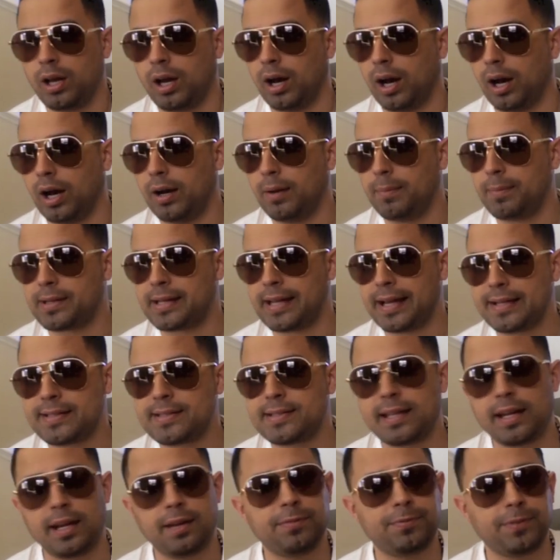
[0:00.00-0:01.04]

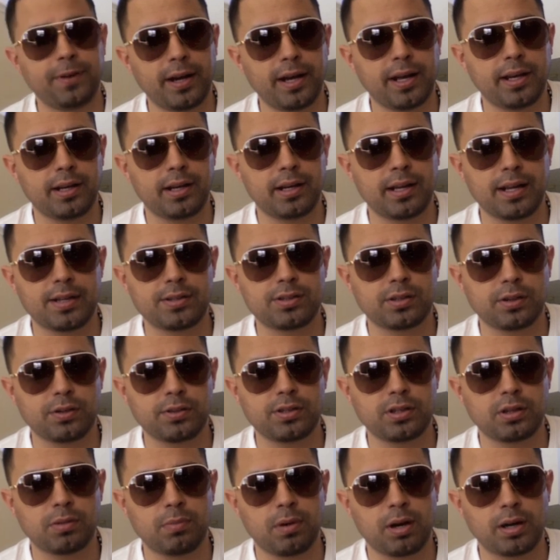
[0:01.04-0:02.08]
against that fight, against
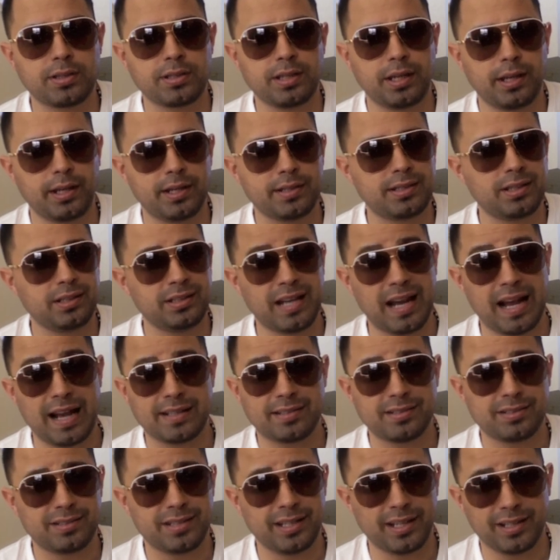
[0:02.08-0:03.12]
Sergio Martinez, he
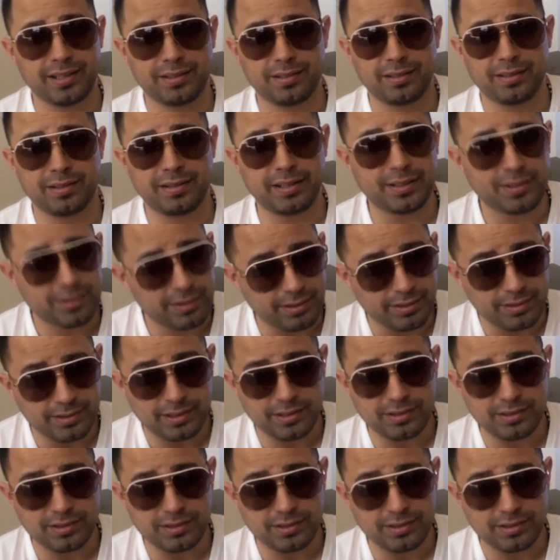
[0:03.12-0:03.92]
has to take it the distance.